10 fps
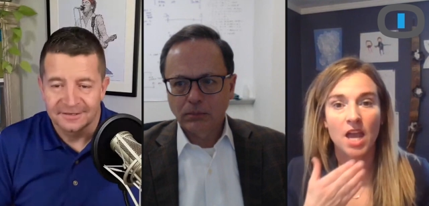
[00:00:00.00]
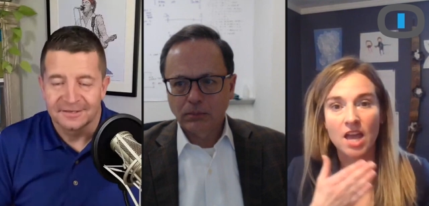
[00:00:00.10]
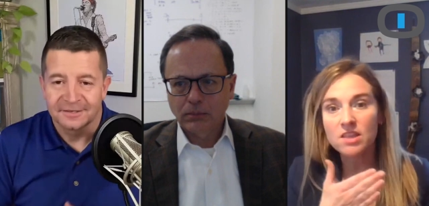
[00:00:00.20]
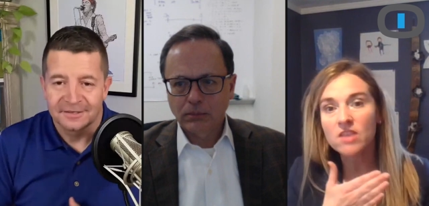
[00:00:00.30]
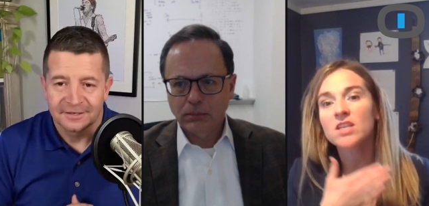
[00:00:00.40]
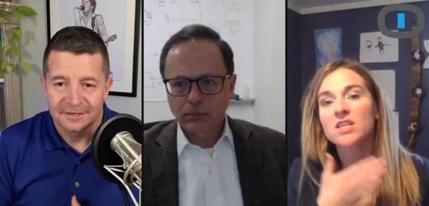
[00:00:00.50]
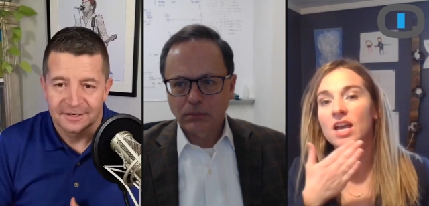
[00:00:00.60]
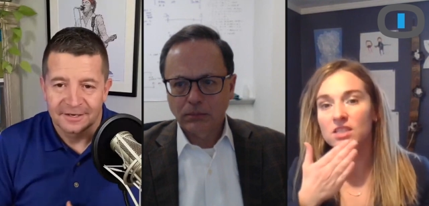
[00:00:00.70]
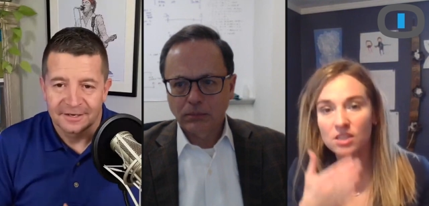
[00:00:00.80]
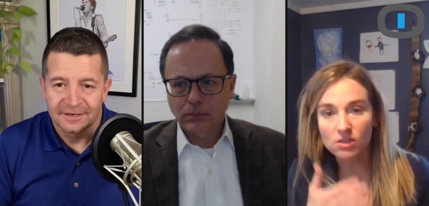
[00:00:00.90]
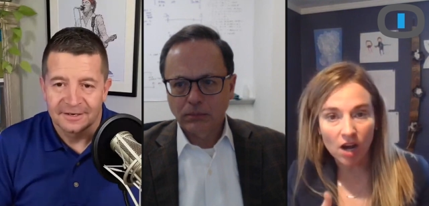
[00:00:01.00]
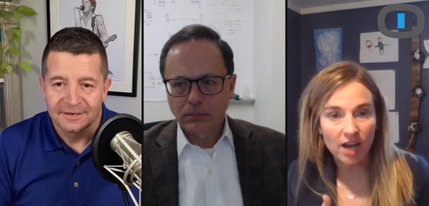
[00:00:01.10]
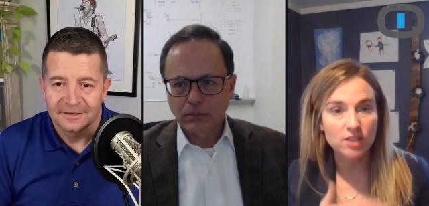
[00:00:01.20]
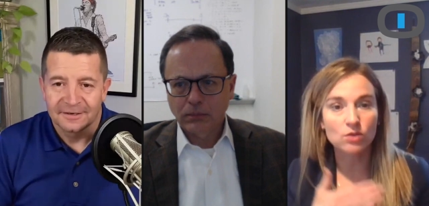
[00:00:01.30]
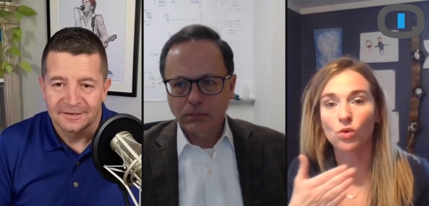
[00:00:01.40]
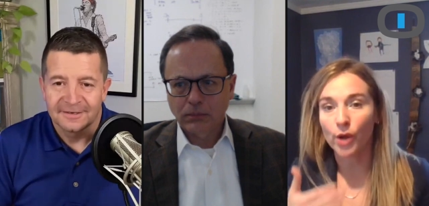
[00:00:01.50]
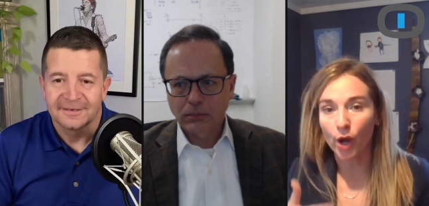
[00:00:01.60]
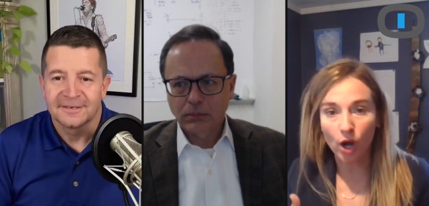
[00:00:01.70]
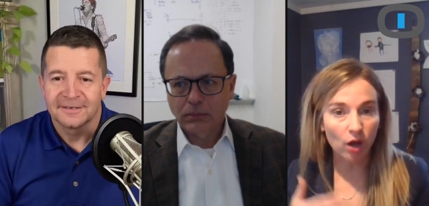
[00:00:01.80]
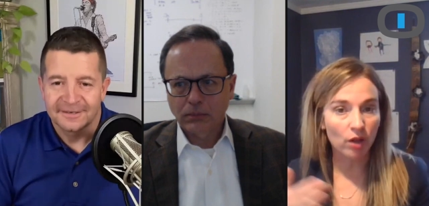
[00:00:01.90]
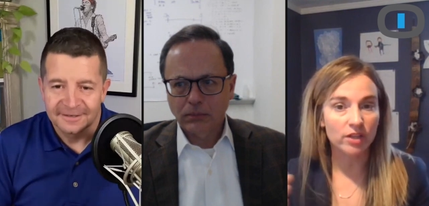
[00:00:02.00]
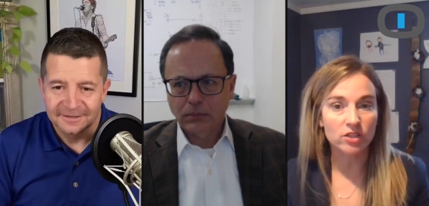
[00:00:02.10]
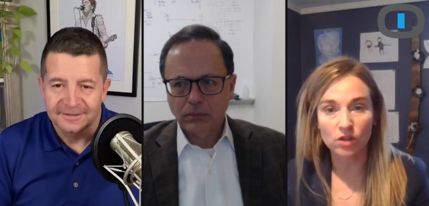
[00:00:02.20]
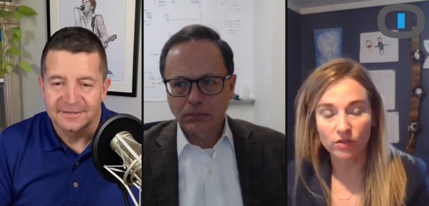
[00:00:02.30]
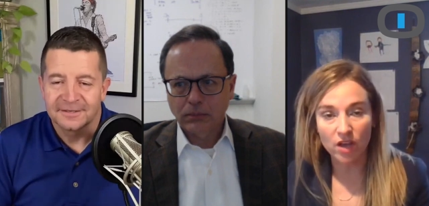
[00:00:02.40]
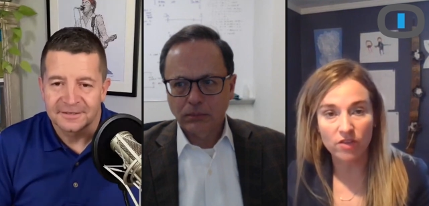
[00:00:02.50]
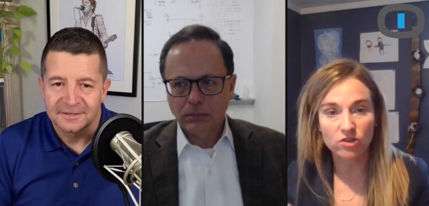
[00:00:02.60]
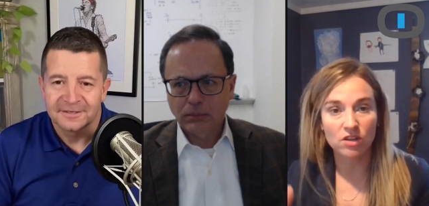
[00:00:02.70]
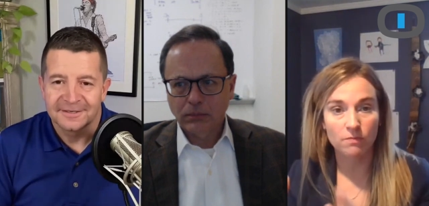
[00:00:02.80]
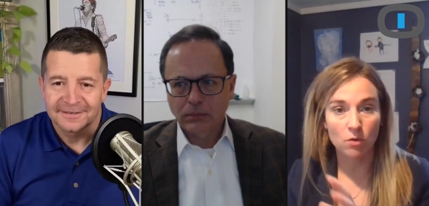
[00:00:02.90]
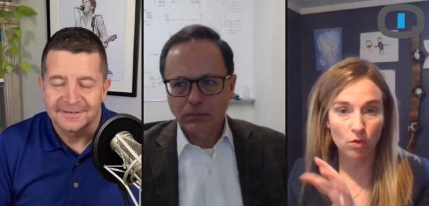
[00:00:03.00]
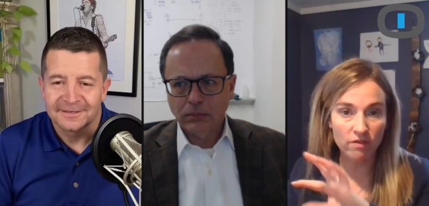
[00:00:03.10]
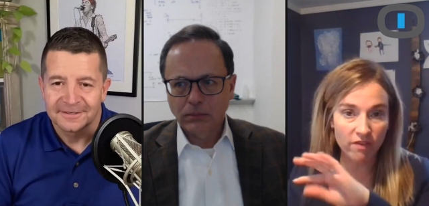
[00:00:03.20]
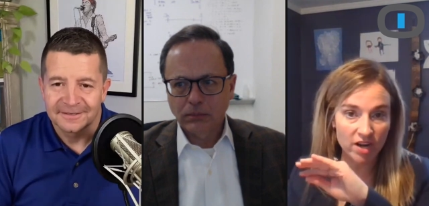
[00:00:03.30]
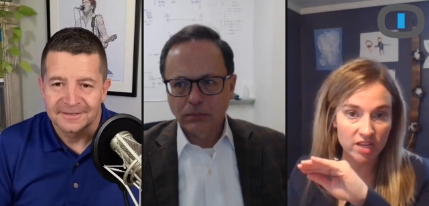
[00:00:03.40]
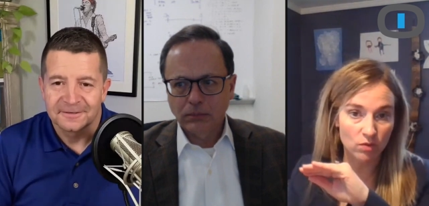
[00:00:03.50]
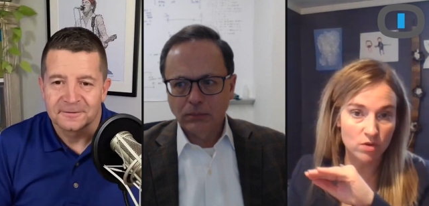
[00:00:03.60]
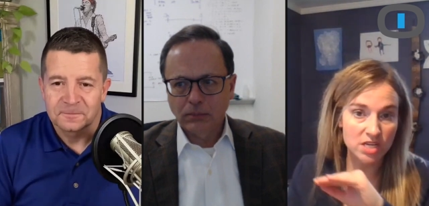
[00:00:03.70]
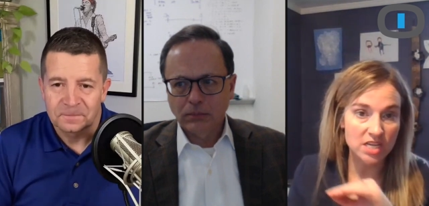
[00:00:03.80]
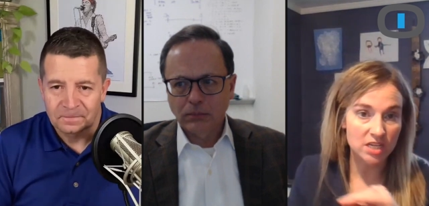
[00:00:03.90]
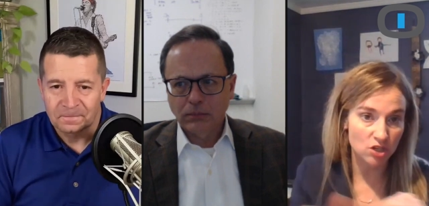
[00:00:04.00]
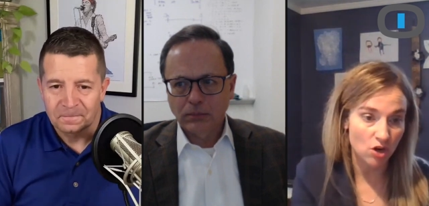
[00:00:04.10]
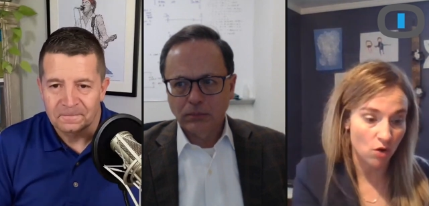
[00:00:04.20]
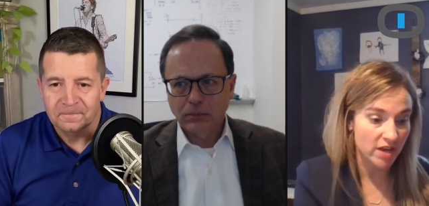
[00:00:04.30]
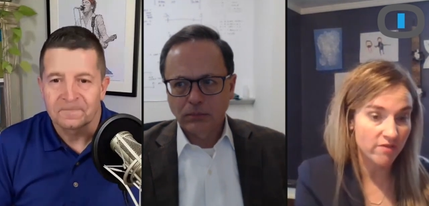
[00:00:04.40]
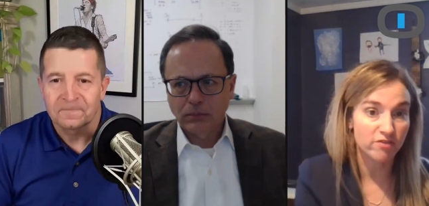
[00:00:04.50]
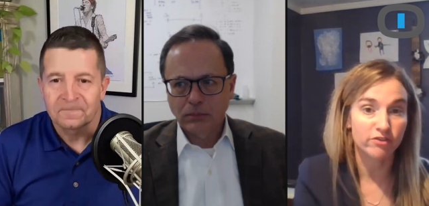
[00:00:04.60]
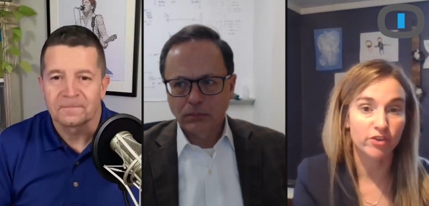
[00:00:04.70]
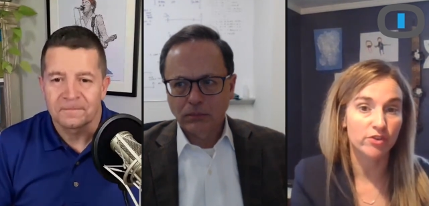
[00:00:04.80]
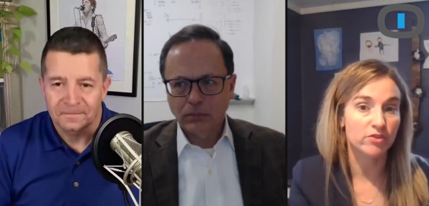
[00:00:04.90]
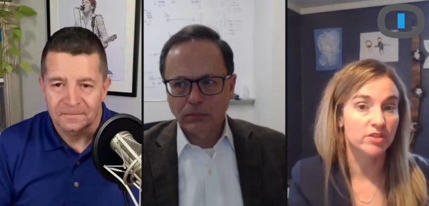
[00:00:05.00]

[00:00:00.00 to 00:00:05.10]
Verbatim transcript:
Speaker 1: And then that, yes, they do high school and college and all the other stuff, but we're finding that we're needing to go even further